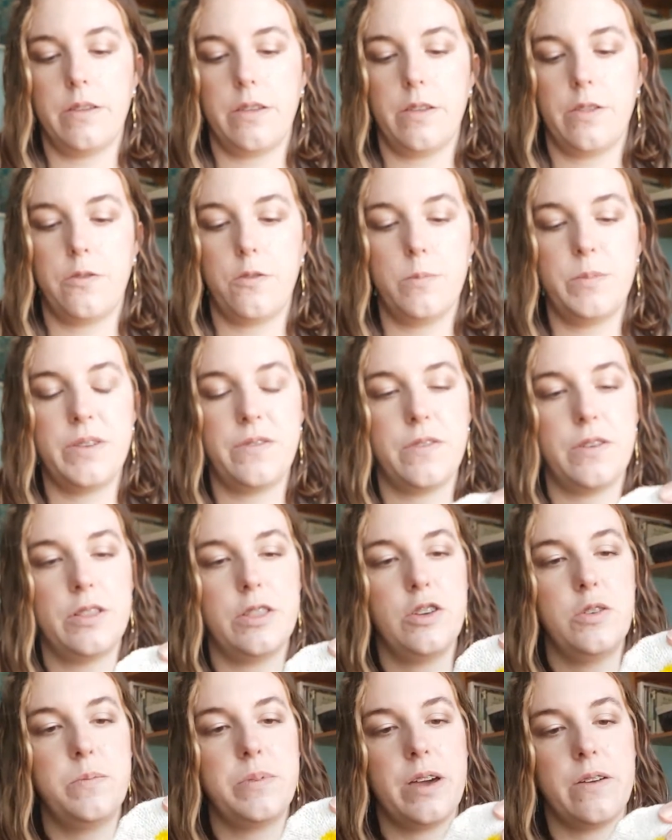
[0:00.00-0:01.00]
threw me for a
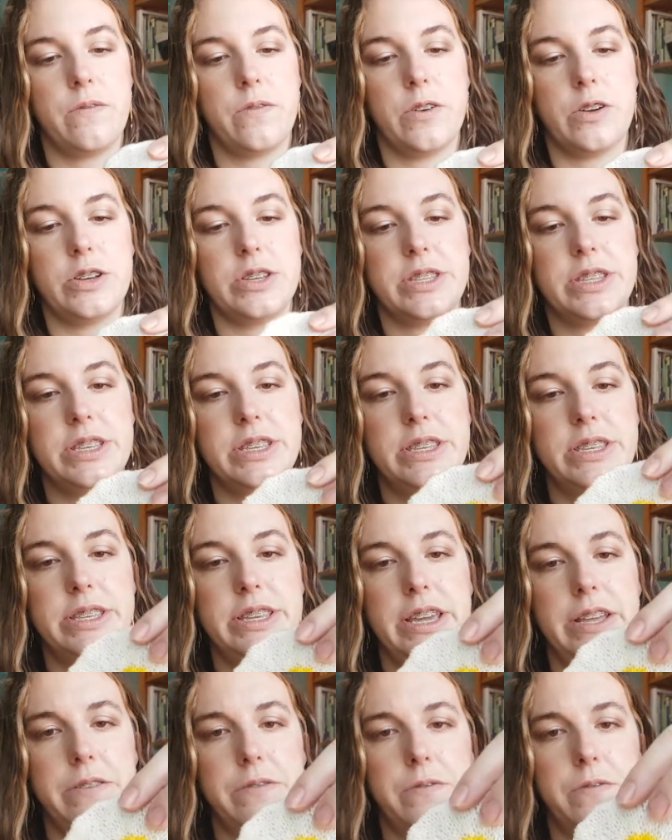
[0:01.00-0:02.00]
loop at first. This is
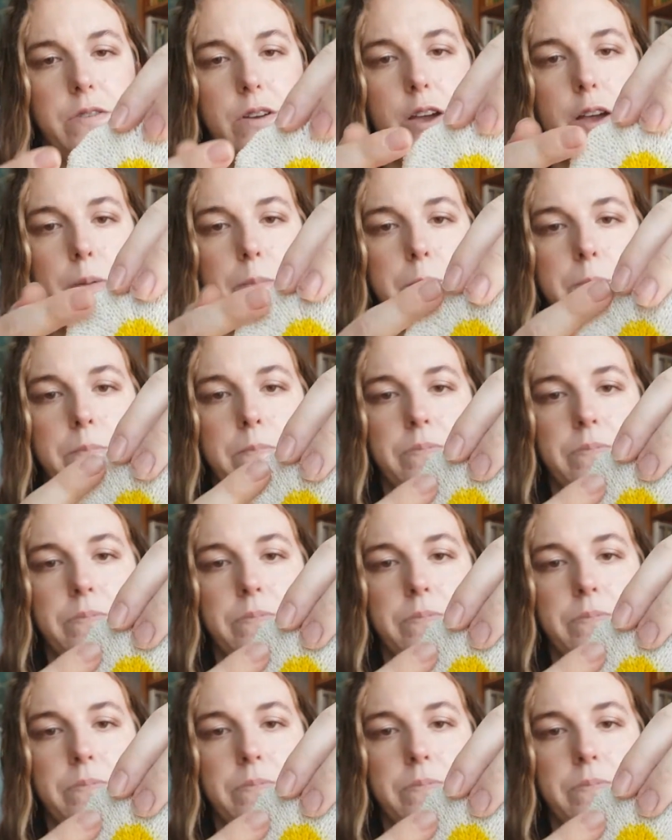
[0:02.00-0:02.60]
knit from